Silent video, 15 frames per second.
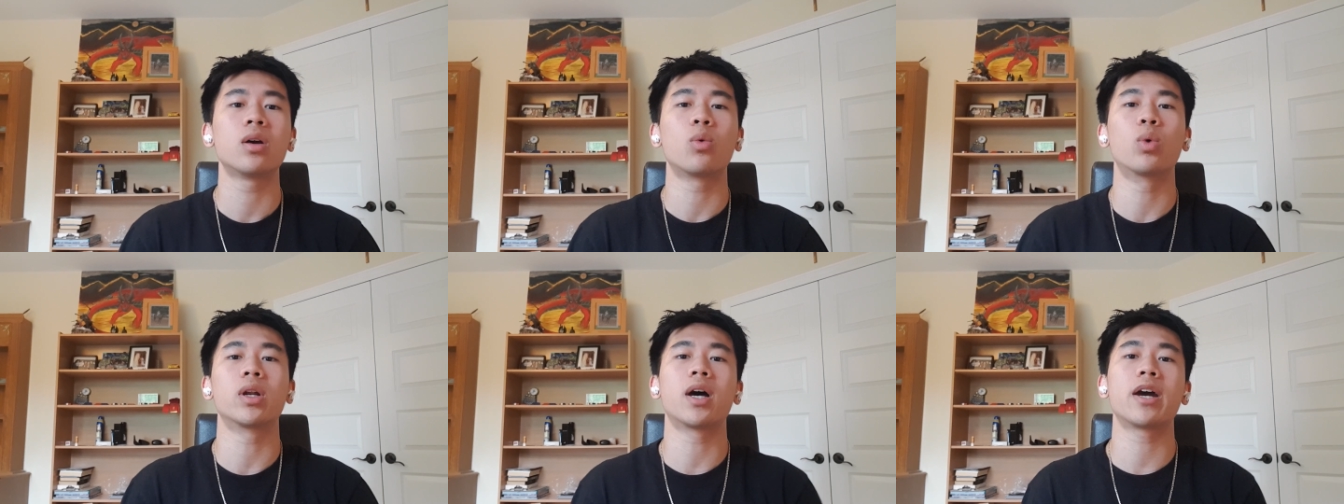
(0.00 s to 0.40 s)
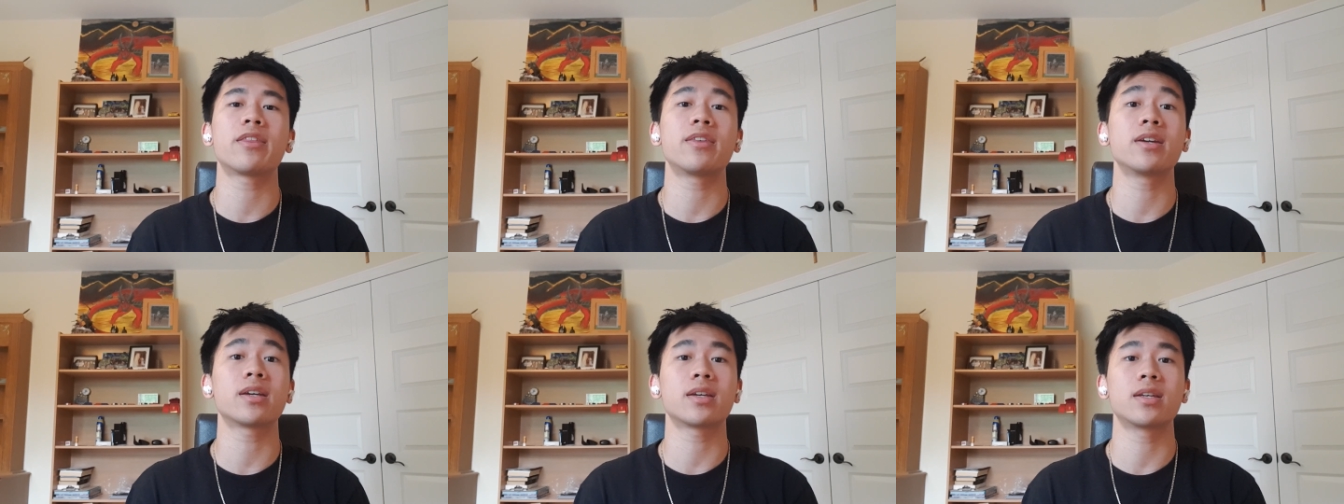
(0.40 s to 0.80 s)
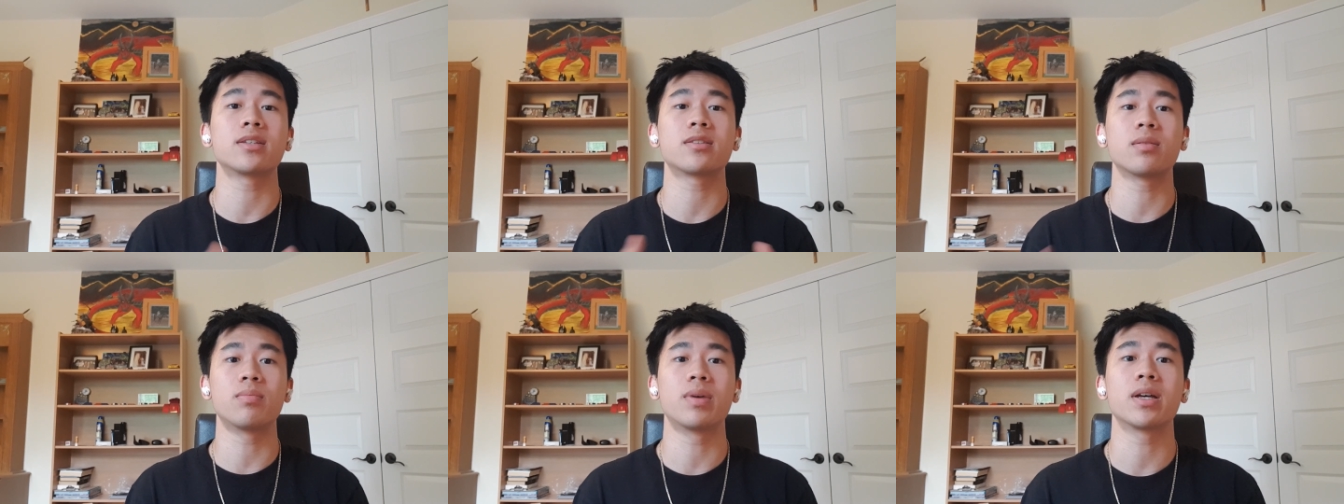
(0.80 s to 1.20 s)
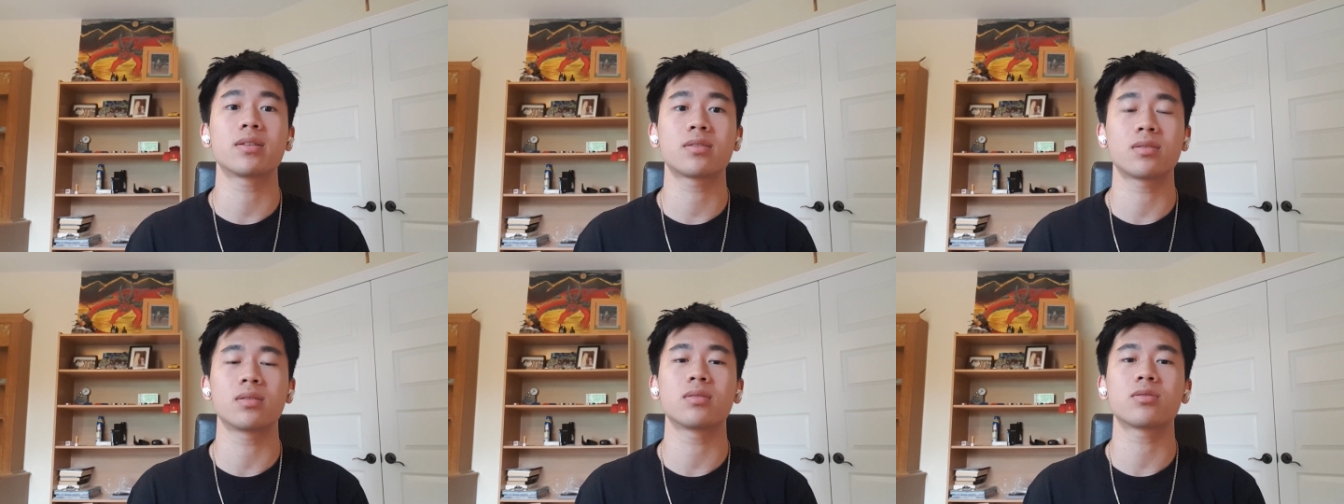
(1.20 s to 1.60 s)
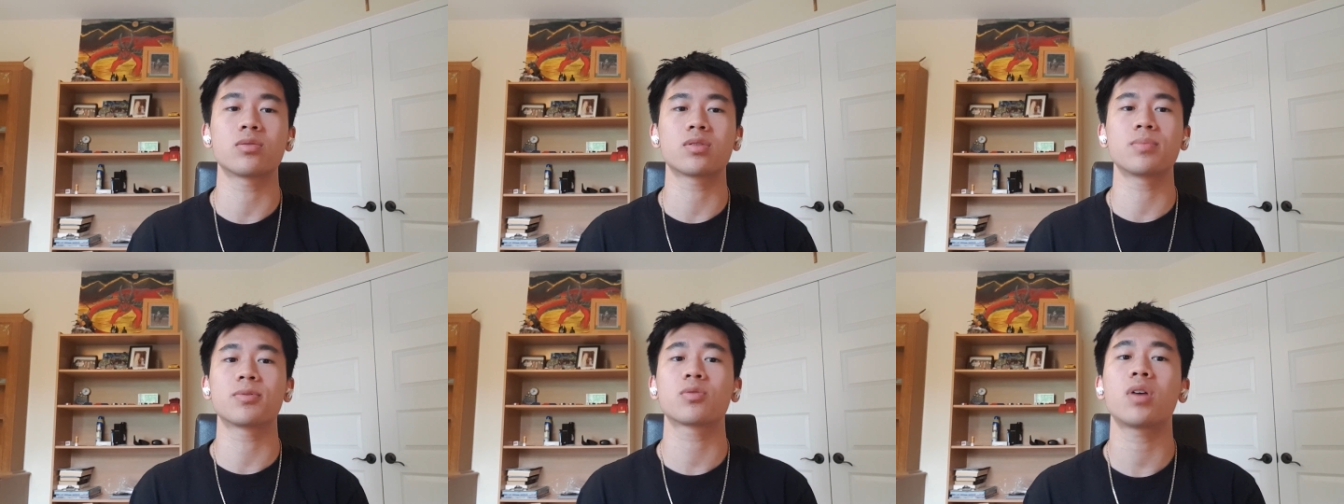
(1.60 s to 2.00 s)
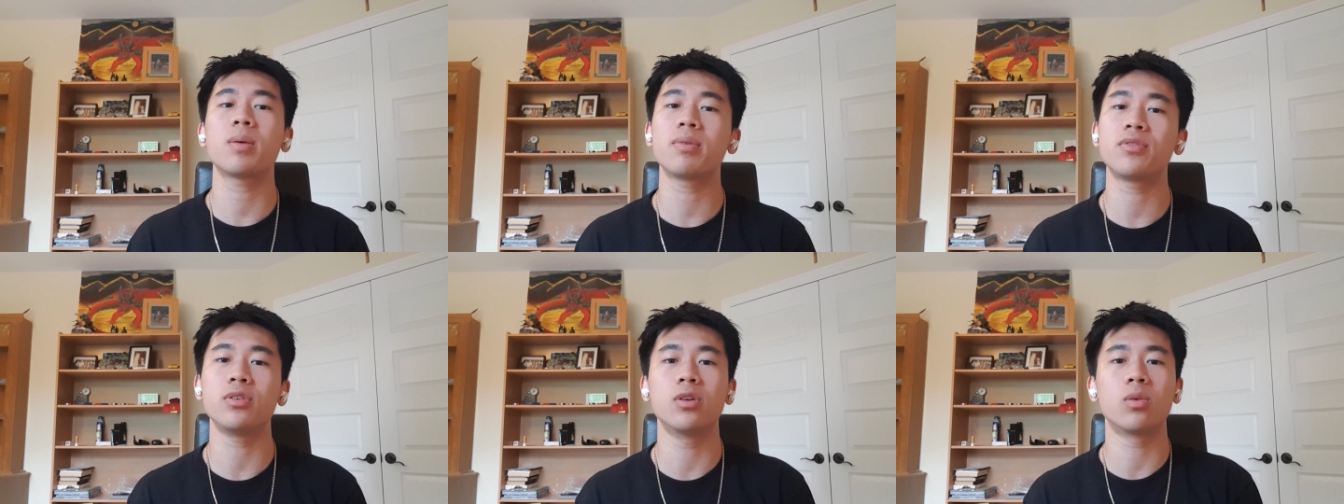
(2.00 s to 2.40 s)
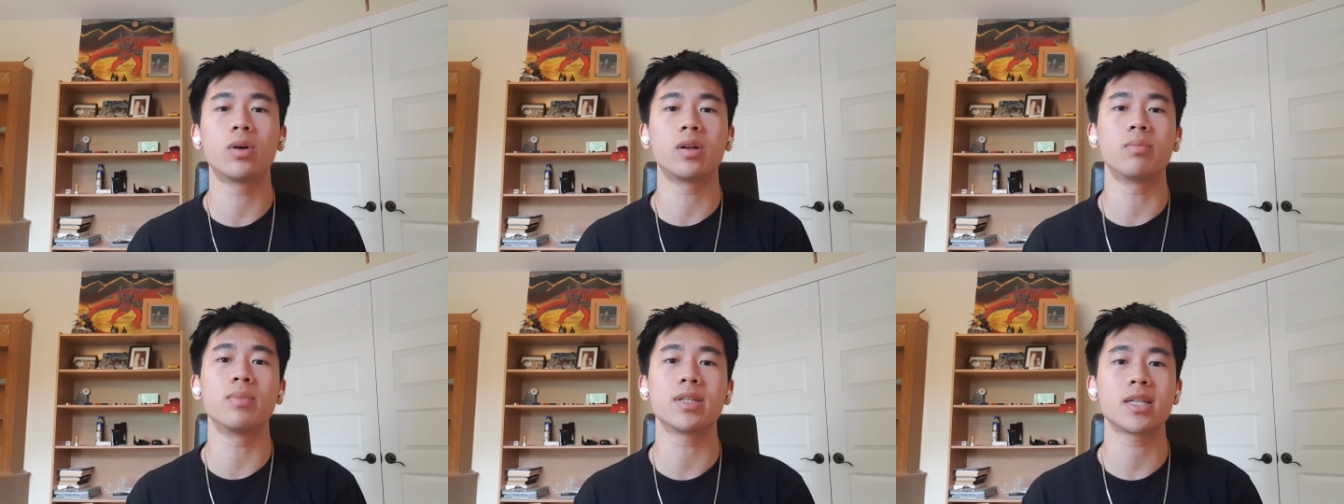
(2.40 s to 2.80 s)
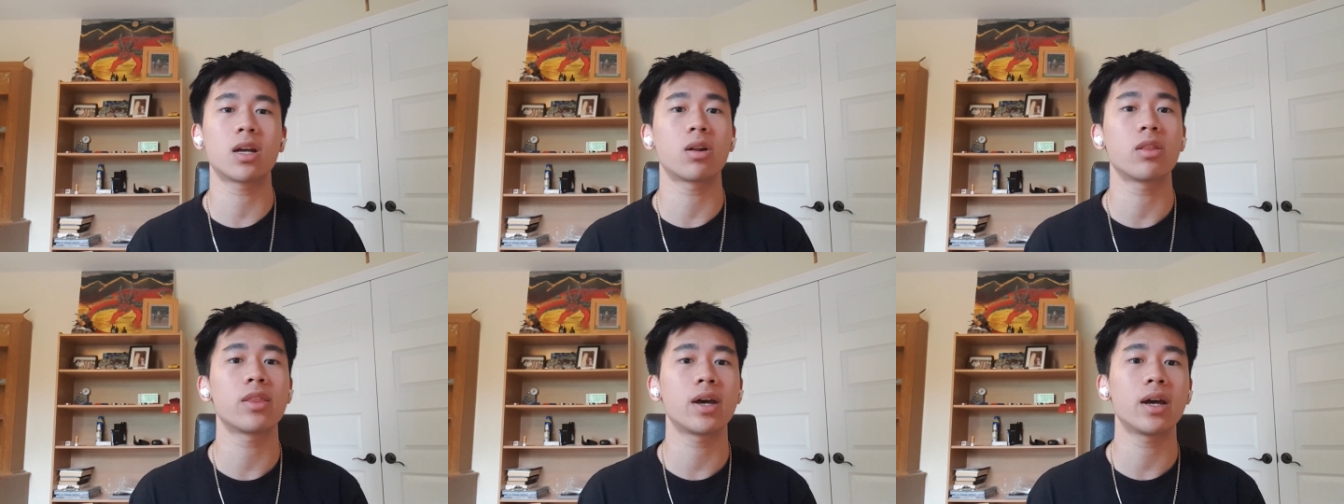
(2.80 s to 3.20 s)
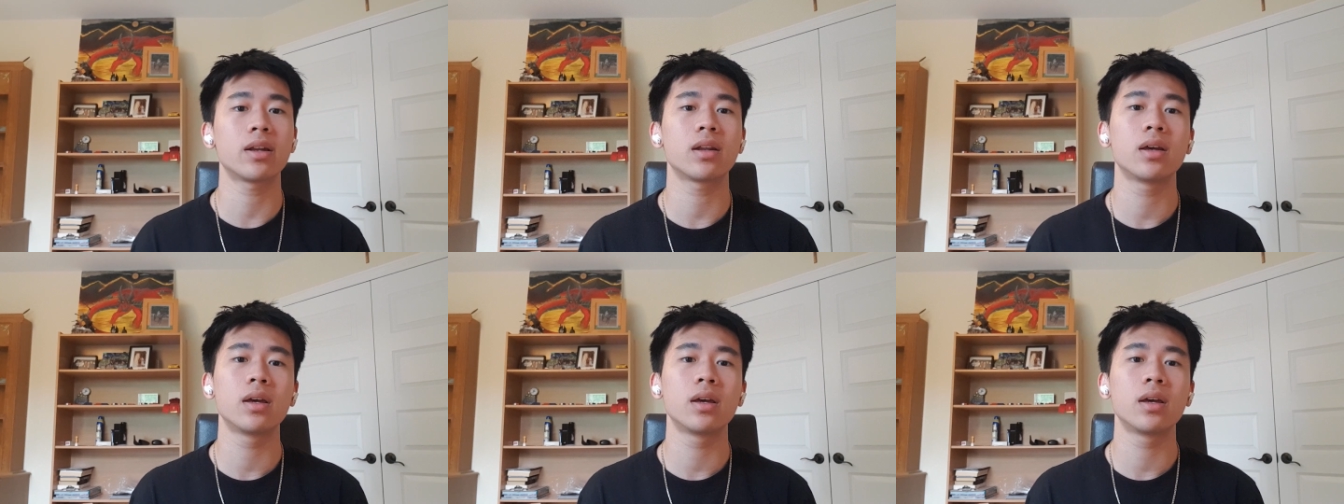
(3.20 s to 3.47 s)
what I think is the best, so subscribe if you don't want to miss out on that.